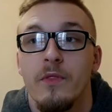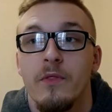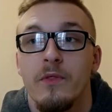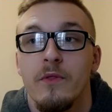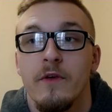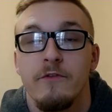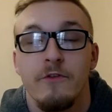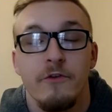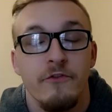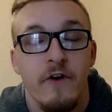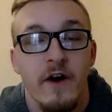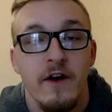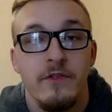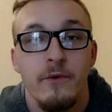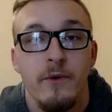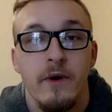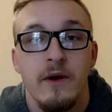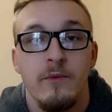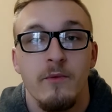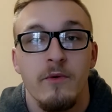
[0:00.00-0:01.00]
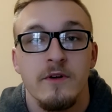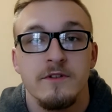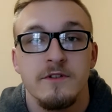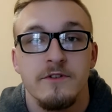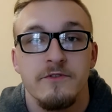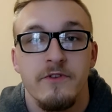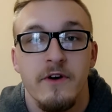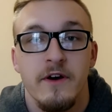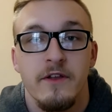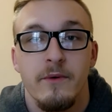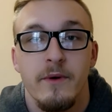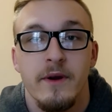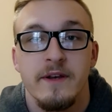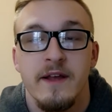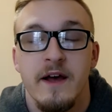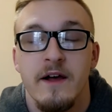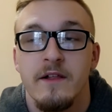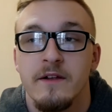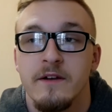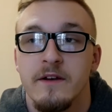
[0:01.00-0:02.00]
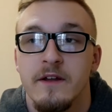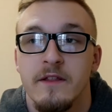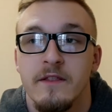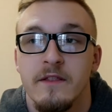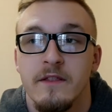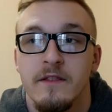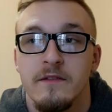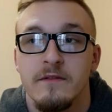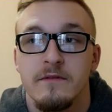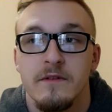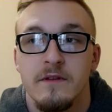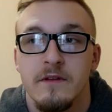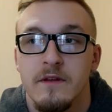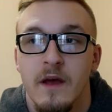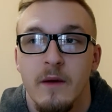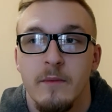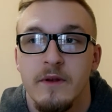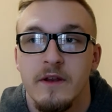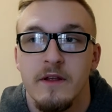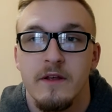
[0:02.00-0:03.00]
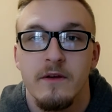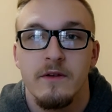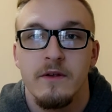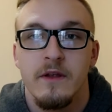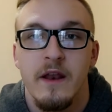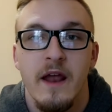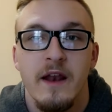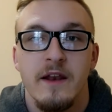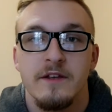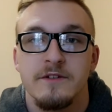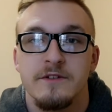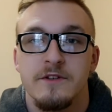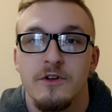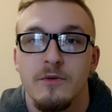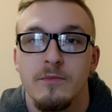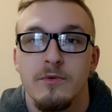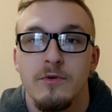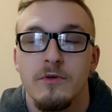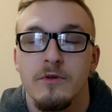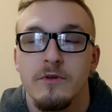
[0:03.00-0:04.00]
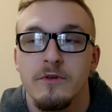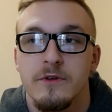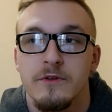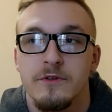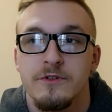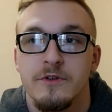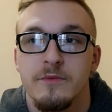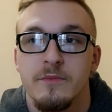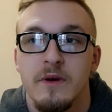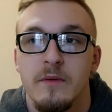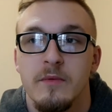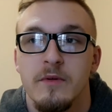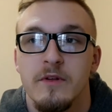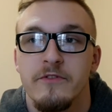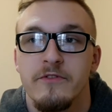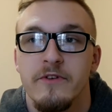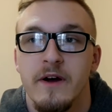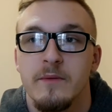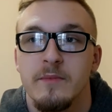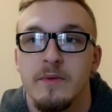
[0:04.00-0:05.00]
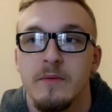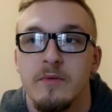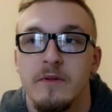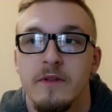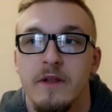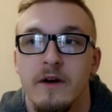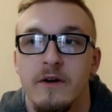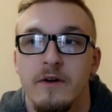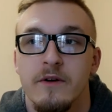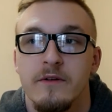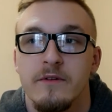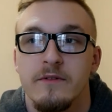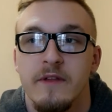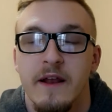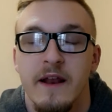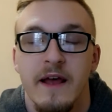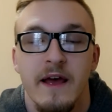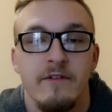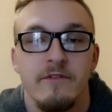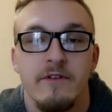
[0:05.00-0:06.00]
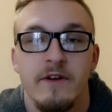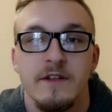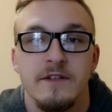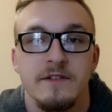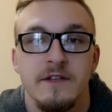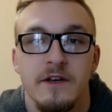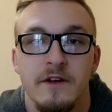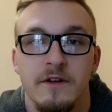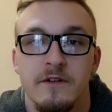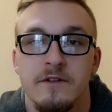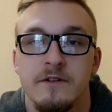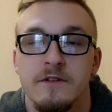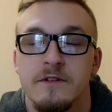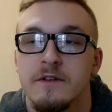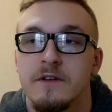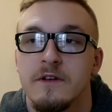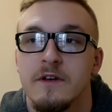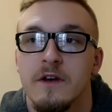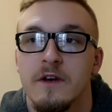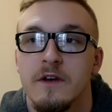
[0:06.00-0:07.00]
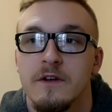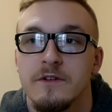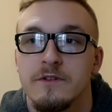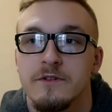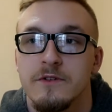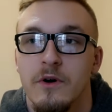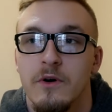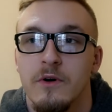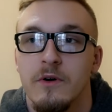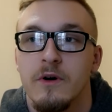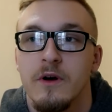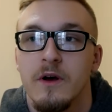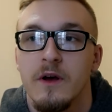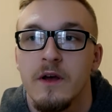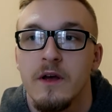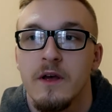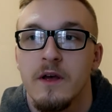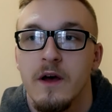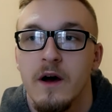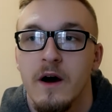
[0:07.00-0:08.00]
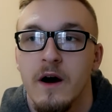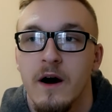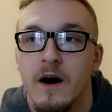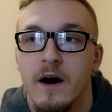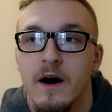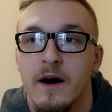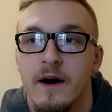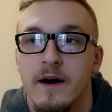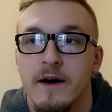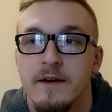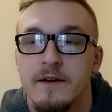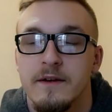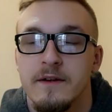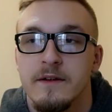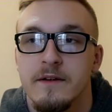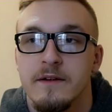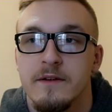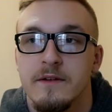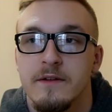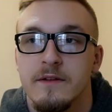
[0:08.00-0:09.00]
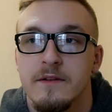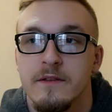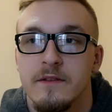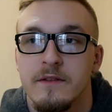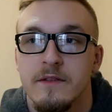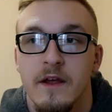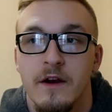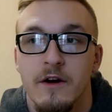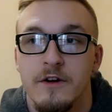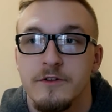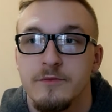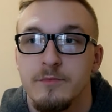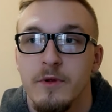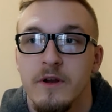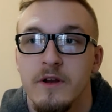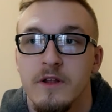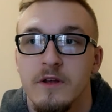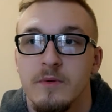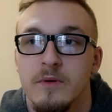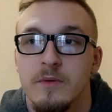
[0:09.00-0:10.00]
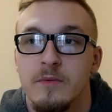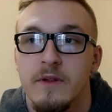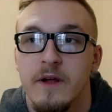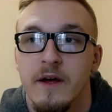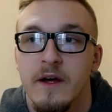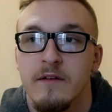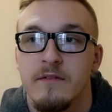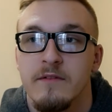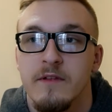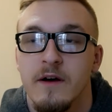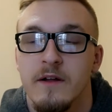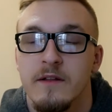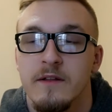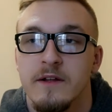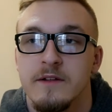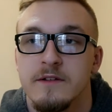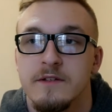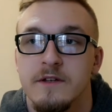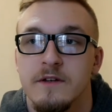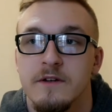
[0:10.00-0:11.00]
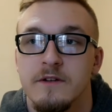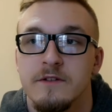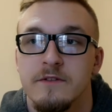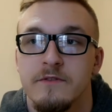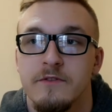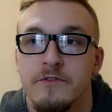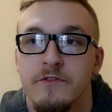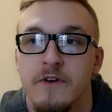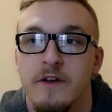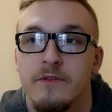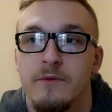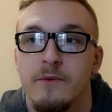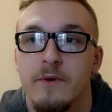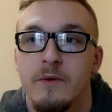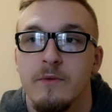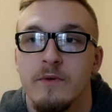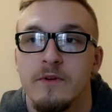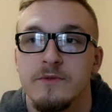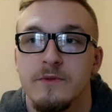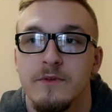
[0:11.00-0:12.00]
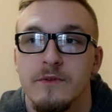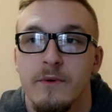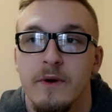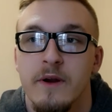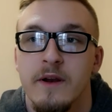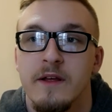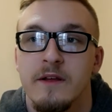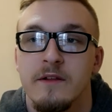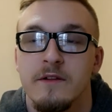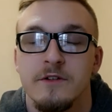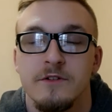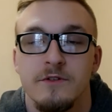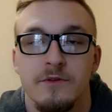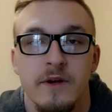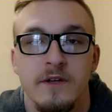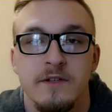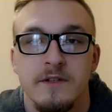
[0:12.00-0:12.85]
if you find the right ones, you find the right talent, and I mean, in any skill pool, you should be able to find people that are that have any skill. So uh, and there's plenty of people that have the online skills. If you find the right ones with the right English, the right